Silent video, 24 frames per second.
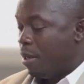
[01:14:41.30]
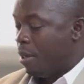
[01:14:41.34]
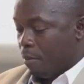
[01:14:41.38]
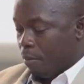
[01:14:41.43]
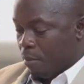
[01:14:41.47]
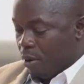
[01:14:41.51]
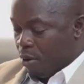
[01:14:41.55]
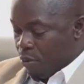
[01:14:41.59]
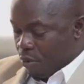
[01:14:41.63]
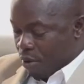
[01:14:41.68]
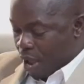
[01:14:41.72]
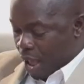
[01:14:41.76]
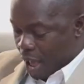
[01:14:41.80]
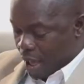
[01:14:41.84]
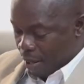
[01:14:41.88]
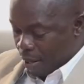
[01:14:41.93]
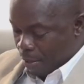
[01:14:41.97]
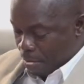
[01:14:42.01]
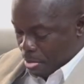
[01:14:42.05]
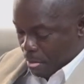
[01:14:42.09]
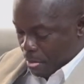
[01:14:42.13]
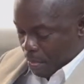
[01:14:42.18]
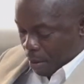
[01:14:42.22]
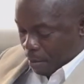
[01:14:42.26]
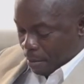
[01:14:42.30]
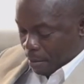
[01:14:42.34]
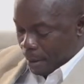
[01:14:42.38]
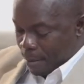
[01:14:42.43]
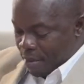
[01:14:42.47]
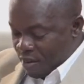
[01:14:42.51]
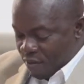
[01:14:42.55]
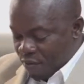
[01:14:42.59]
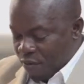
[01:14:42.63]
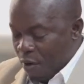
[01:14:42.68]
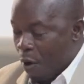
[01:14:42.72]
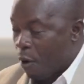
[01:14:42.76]
Minya, My
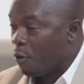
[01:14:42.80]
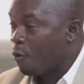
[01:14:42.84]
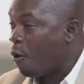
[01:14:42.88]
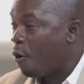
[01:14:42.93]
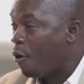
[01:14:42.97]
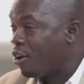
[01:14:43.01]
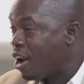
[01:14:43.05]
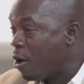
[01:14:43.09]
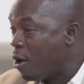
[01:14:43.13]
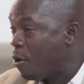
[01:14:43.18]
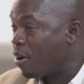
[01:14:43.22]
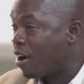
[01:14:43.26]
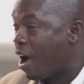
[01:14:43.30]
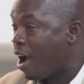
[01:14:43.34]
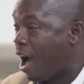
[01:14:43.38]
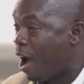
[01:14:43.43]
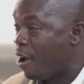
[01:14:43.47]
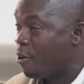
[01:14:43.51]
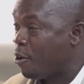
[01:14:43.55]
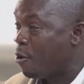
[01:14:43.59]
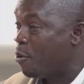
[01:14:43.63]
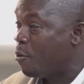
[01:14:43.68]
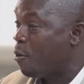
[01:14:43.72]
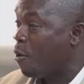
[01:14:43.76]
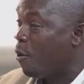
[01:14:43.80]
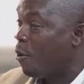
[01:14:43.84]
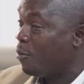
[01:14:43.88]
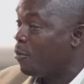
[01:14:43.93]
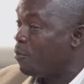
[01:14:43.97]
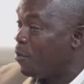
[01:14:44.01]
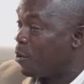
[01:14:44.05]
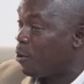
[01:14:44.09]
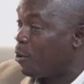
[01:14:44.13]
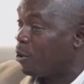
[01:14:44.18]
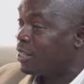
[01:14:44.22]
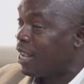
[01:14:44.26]
main phone call now can iron wall
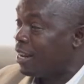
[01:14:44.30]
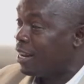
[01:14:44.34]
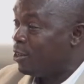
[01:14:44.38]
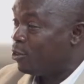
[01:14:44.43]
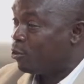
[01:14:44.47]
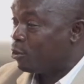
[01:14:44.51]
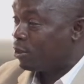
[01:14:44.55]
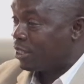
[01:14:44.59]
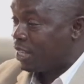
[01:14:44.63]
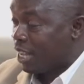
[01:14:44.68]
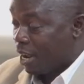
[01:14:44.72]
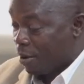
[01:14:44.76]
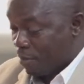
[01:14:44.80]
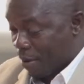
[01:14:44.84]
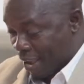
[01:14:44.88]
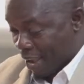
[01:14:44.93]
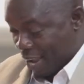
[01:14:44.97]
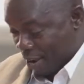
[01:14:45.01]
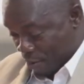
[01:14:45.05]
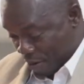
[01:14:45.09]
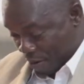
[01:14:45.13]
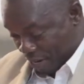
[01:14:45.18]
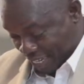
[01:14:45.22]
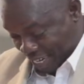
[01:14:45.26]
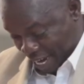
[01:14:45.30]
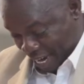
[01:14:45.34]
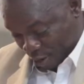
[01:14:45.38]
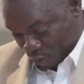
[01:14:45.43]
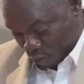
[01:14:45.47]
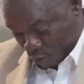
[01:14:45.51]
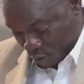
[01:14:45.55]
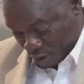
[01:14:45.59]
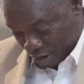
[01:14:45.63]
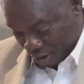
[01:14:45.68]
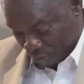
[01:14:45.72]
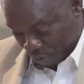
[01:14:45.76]
because I need to sell my original
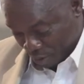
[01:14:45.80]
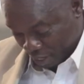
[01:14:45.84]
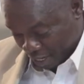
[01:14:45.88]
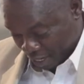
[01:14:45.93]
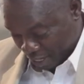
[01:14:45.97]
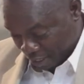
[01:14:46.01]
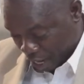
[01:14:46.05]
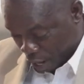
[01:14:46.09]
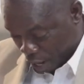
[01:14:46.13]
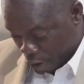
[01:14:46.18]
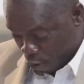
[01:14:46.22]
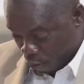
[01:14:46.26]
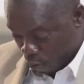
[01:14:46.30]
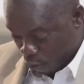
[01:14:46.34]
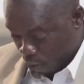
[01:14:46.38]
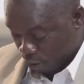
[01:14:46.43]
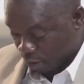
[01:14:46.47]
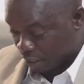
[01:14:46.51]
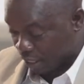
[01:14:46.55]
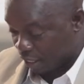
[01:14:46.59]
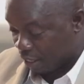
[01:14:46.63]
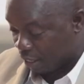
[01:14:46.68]
as well with this iron wall thing.